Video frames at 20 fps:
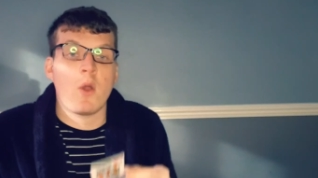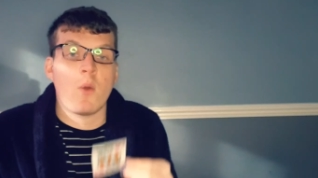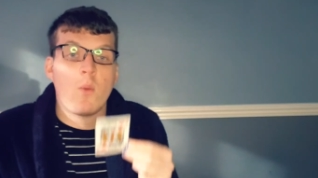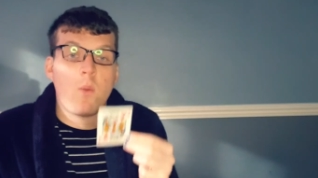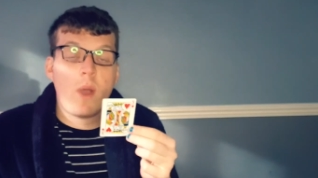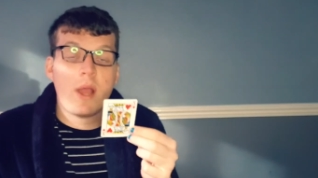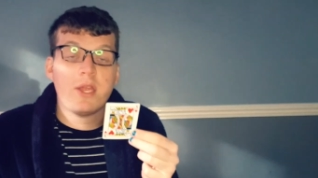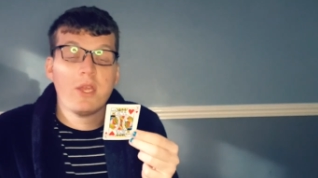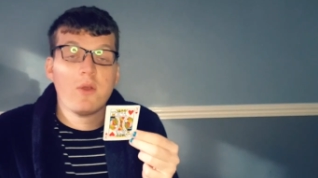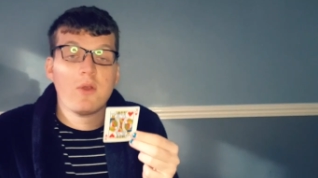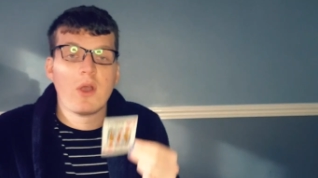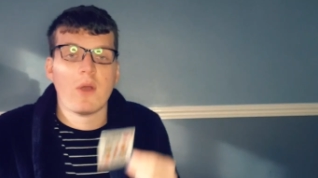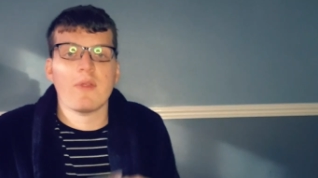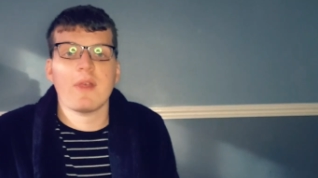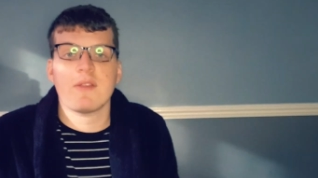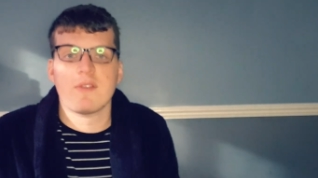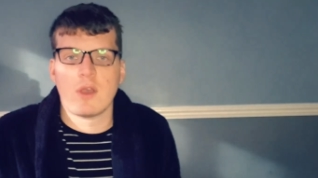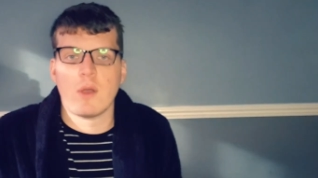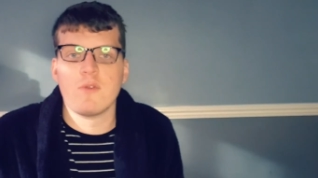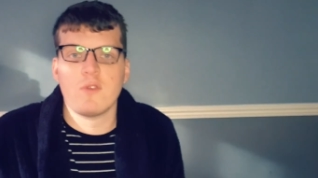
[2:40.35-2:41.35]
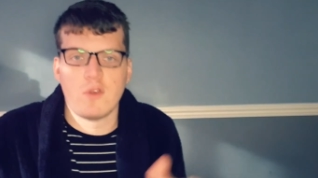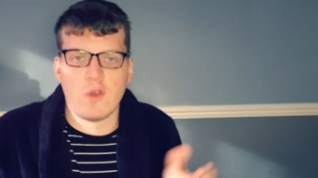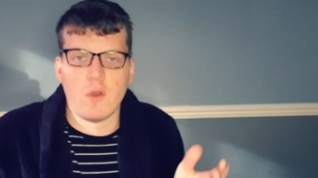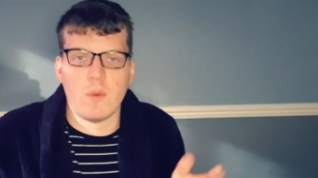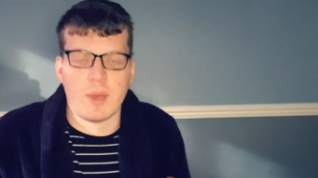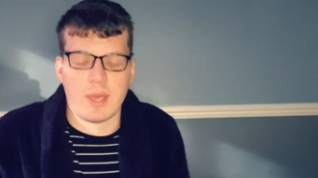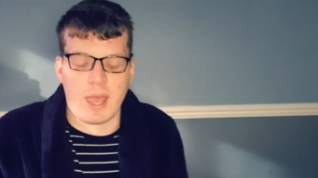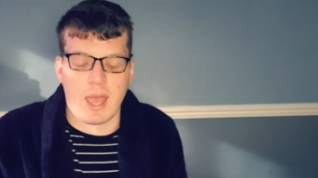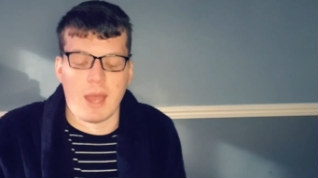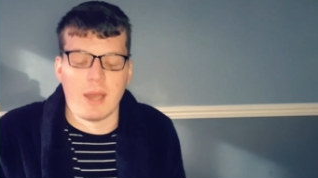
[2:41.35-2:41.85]
When you go, let's go
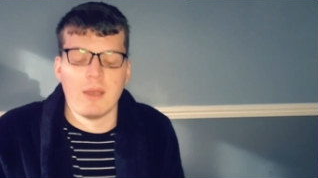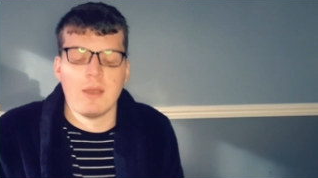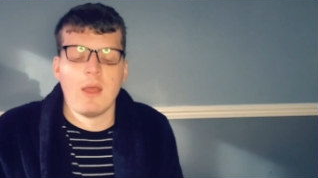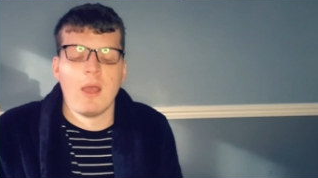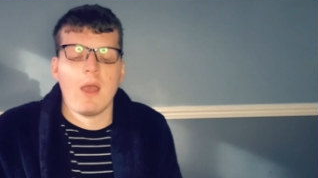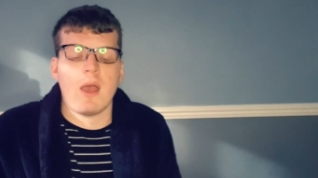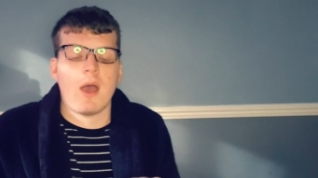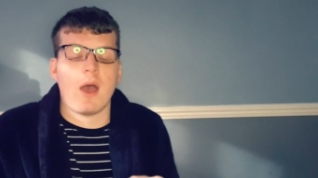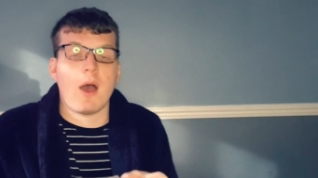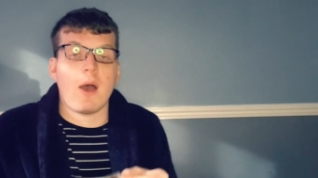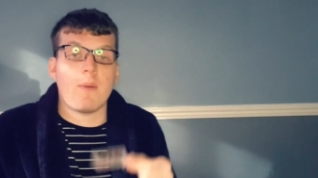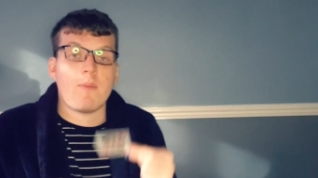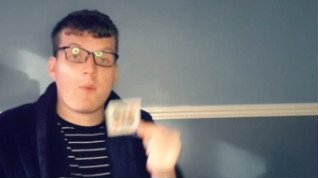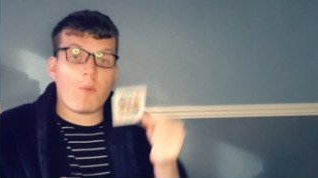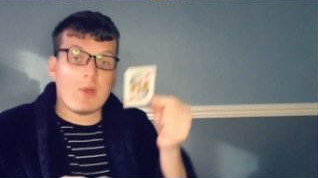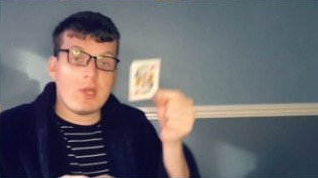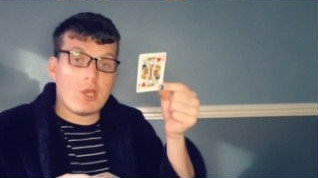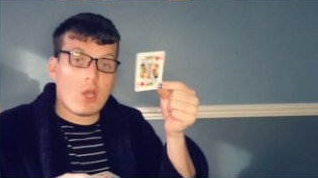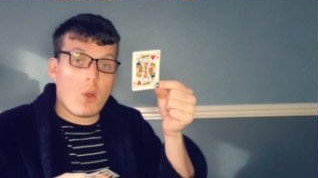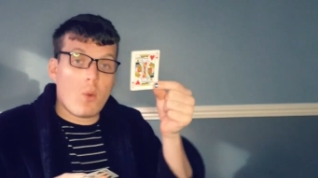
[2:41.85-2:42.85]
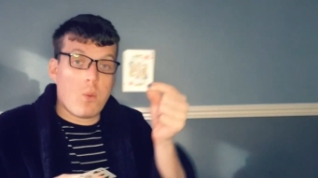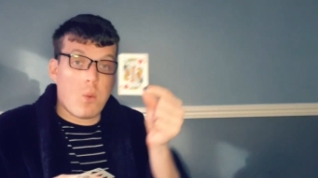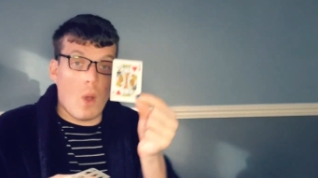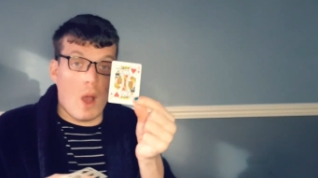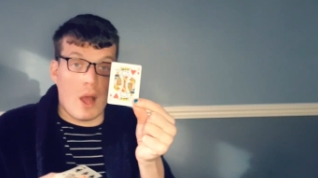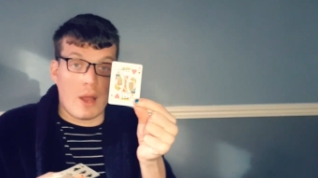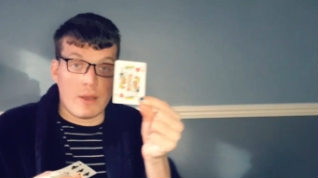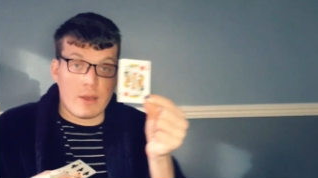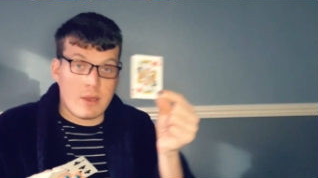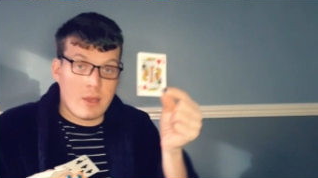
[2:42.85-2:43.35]
2 again. When you go
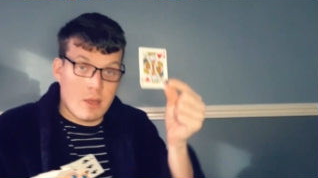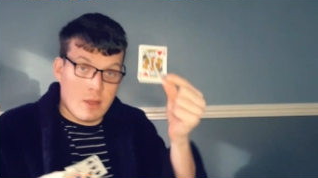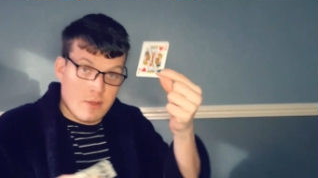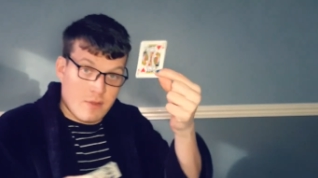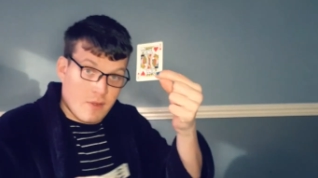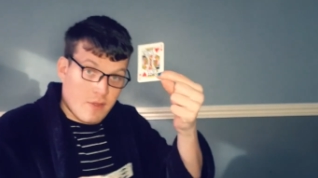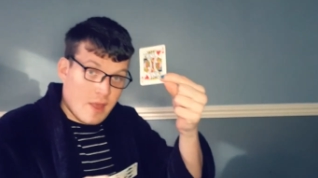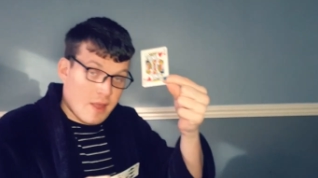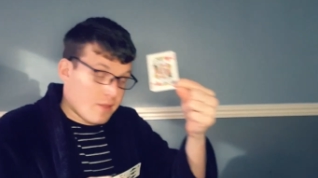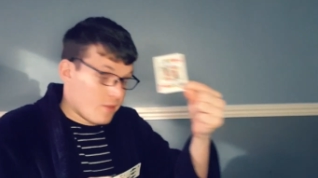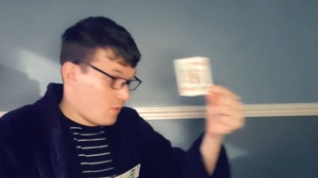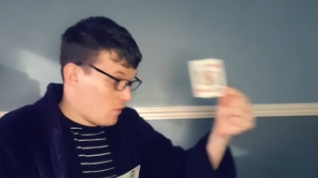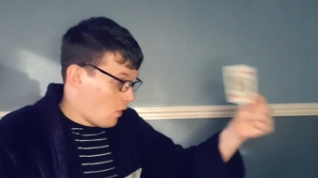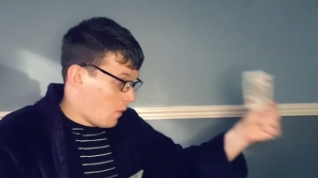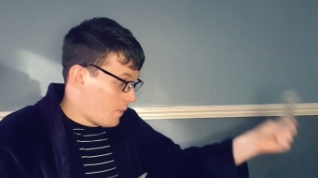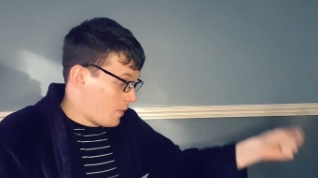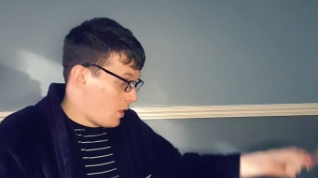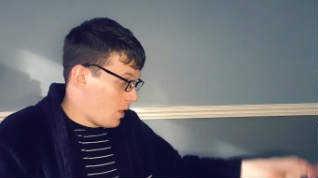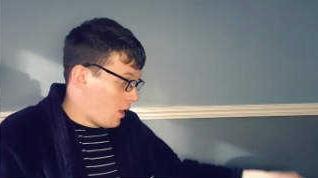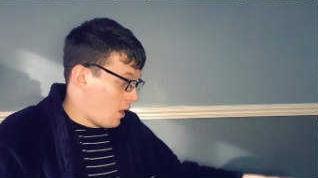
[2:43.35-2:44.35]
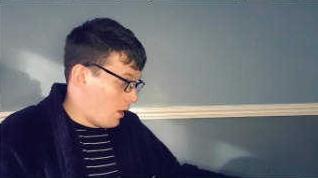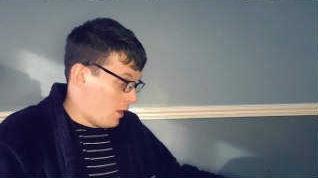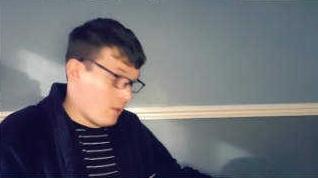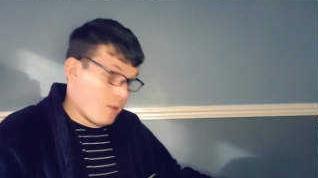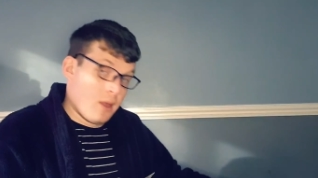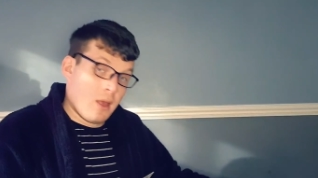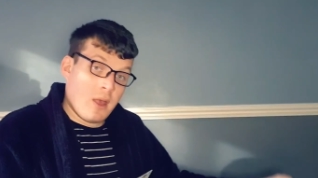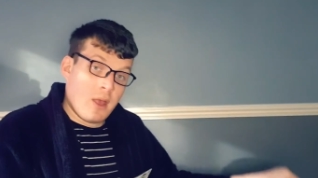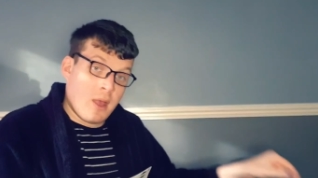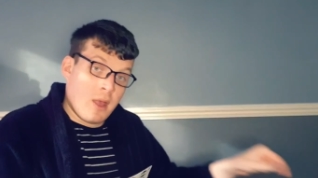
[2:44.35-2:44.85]
1, so that's the top
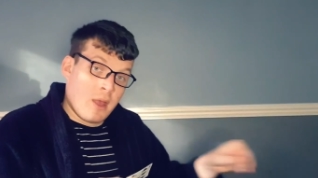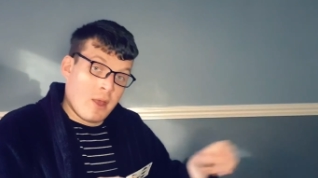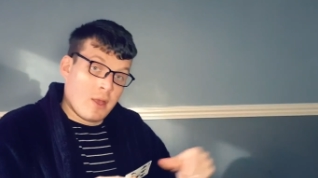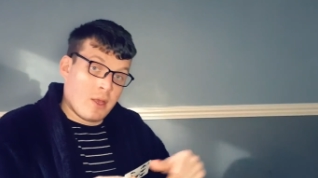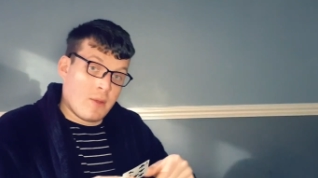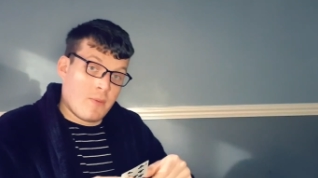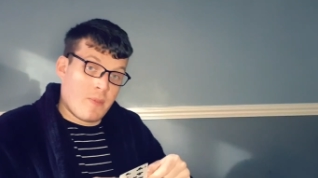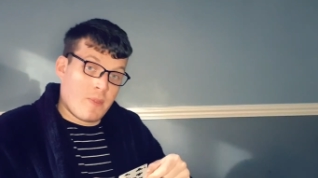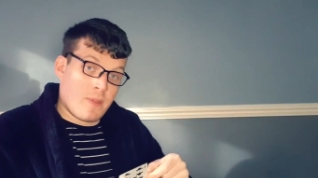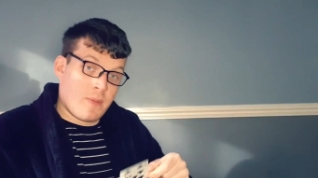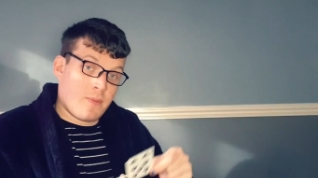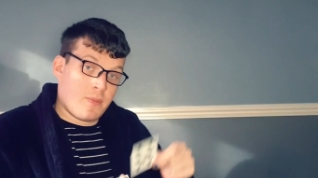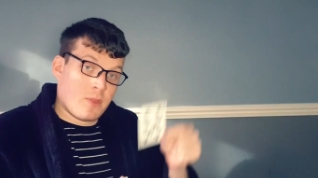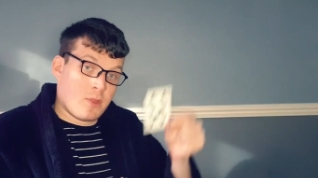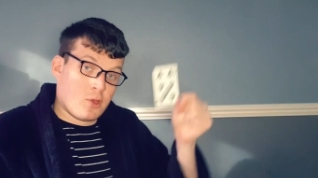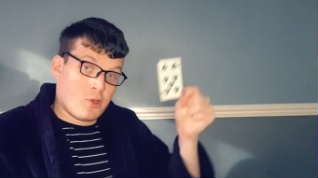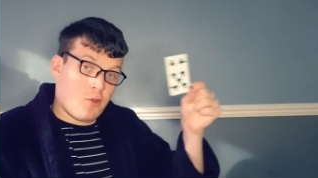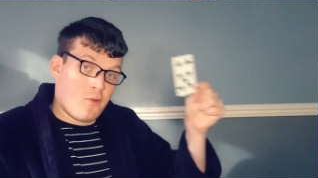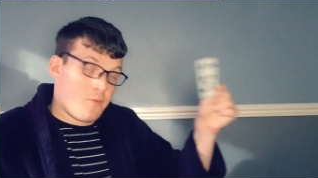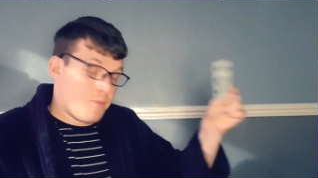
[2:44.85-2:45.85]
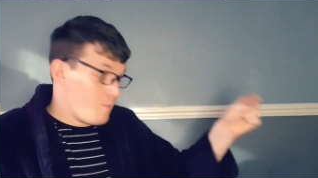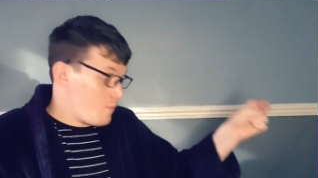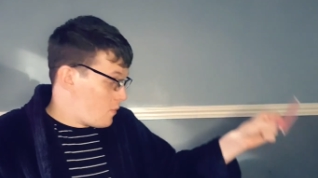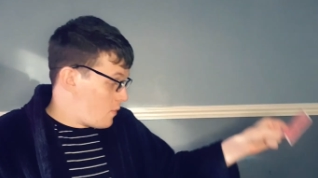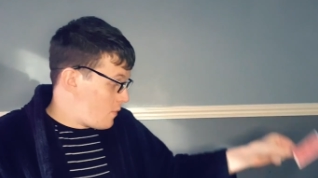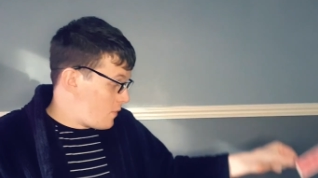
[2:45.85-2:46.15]
card, and